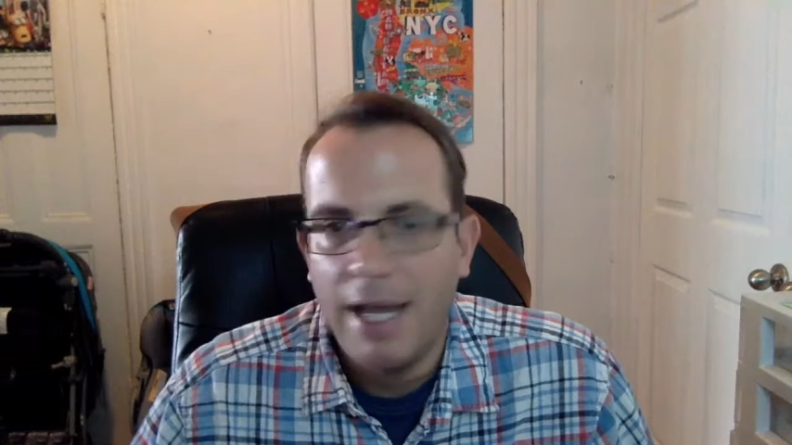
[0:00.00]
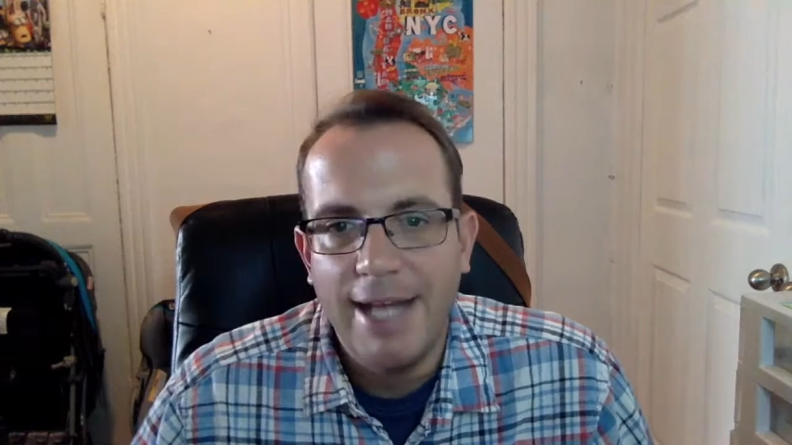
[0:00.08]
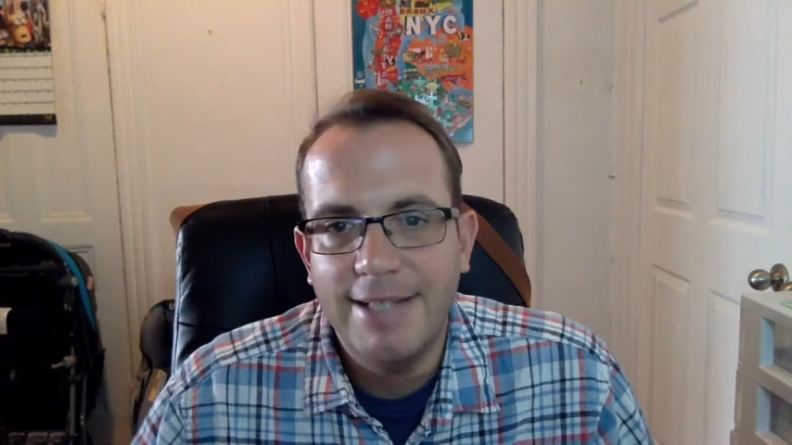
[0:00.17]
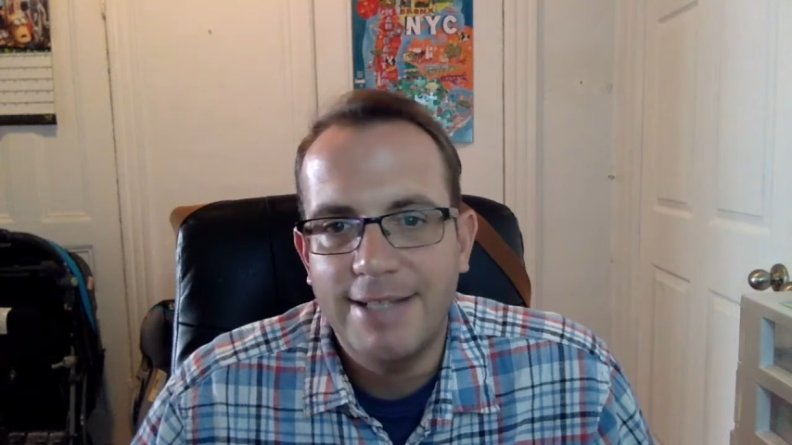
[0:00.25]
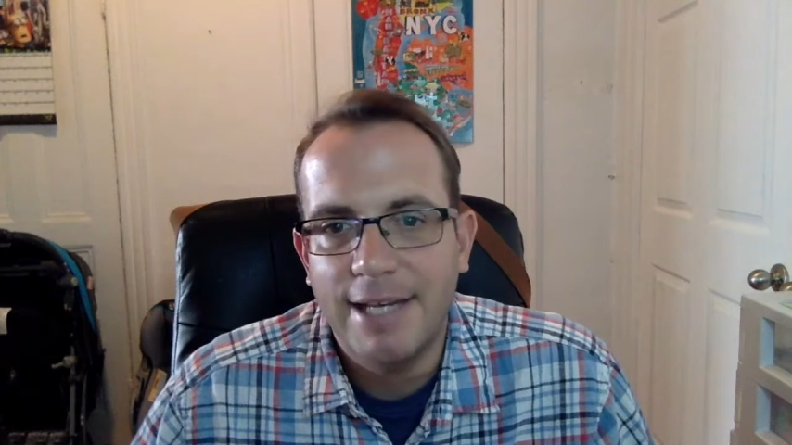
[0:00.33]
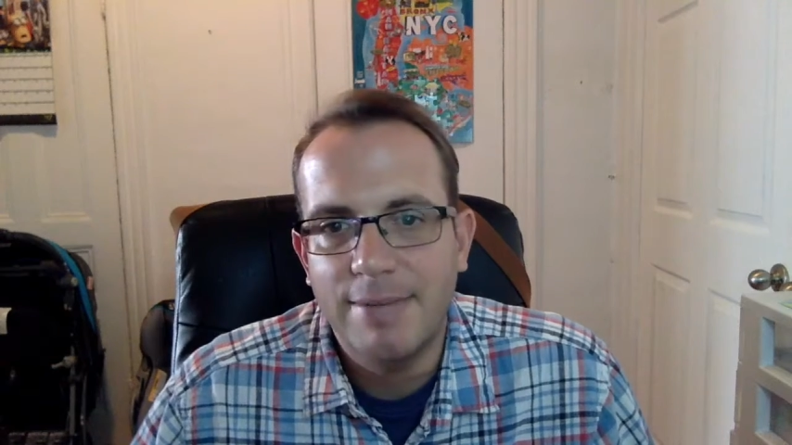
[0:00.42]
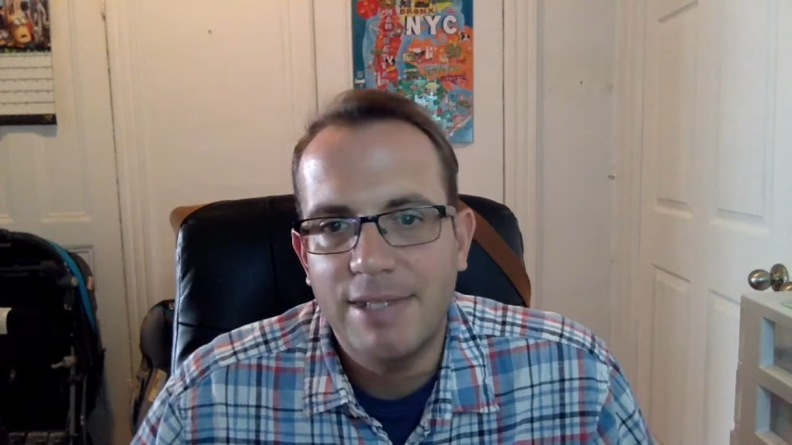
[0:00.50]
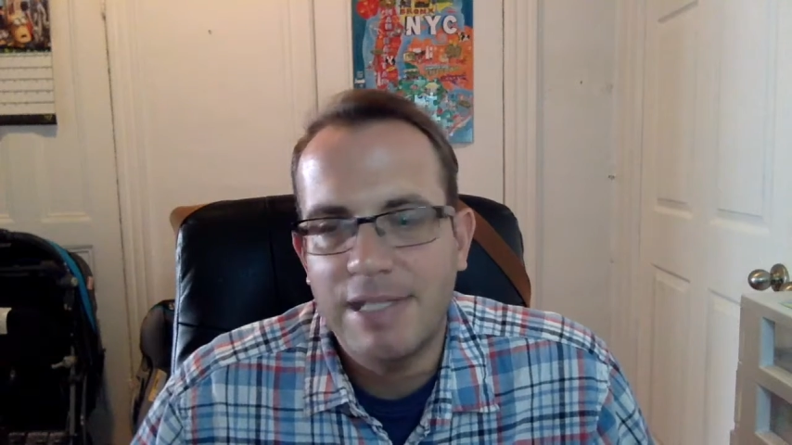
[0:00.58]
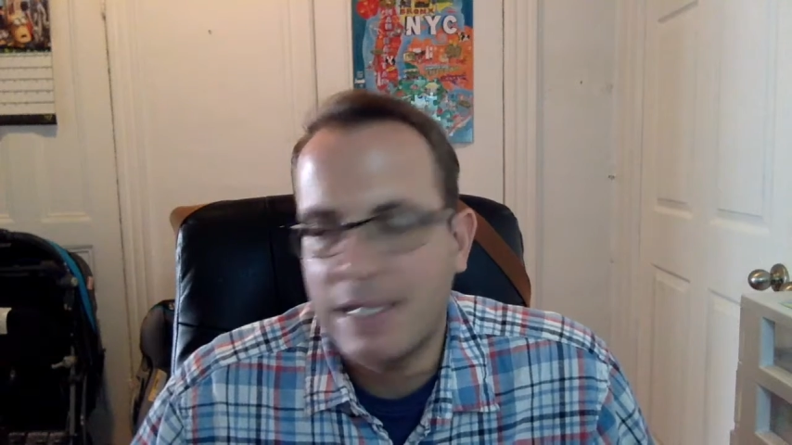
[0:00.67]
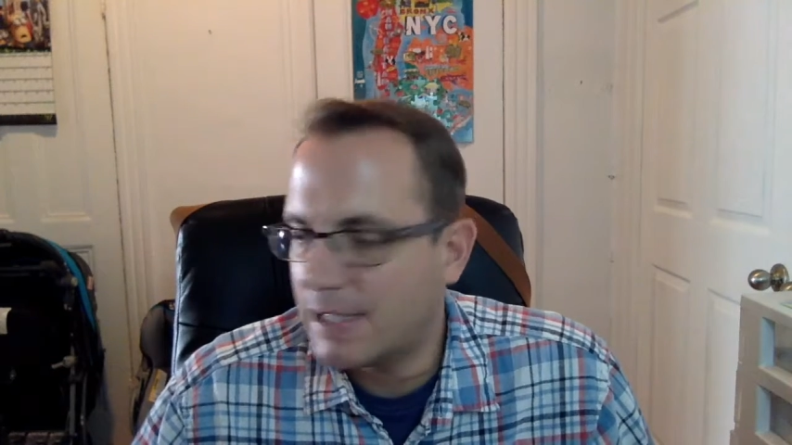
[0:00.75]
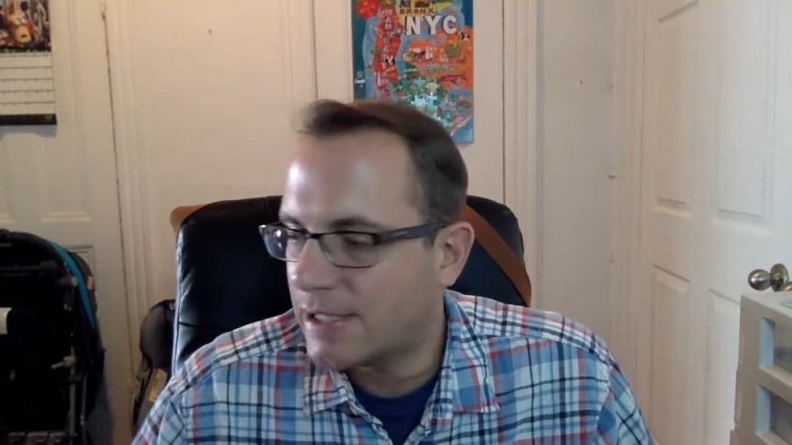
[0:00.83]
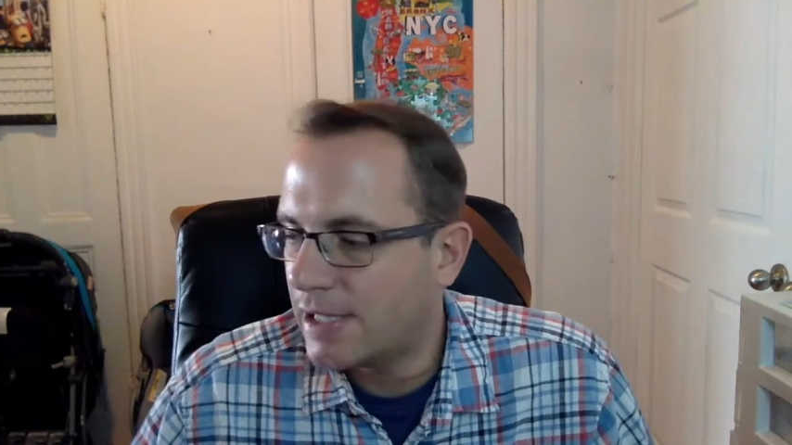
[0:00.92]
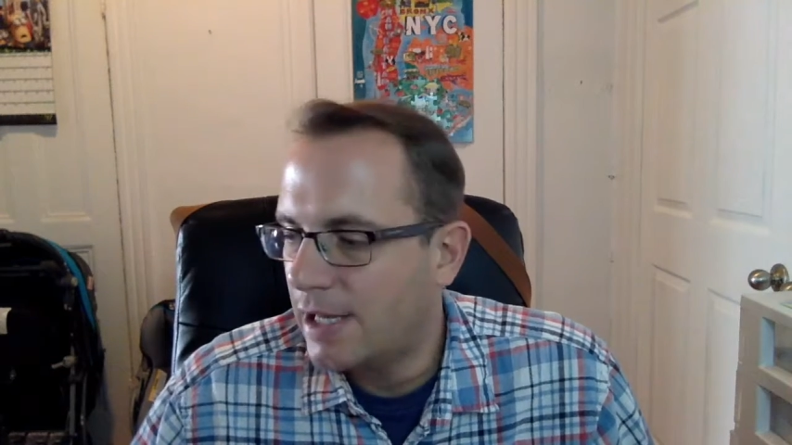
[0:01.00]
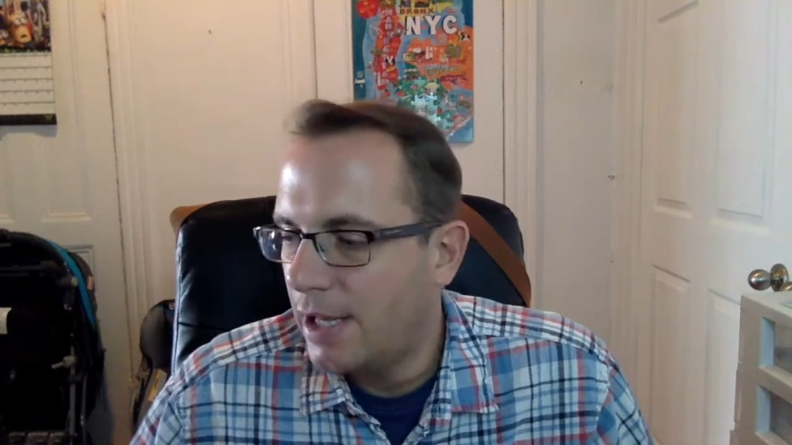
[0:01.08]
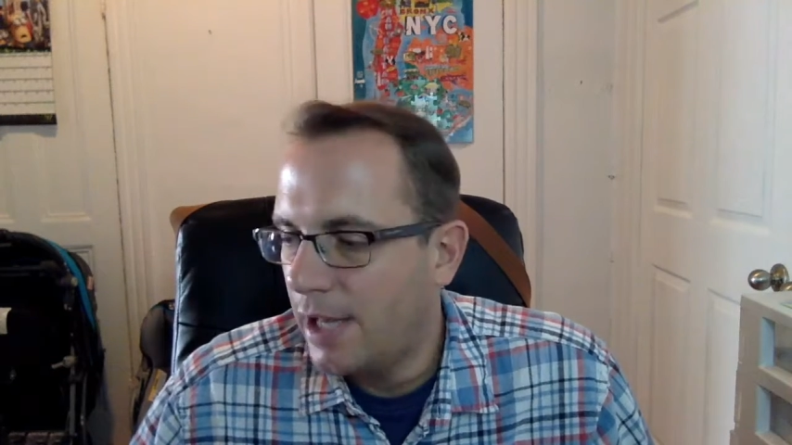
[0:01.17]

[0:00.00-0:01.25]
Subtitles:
8 times 6,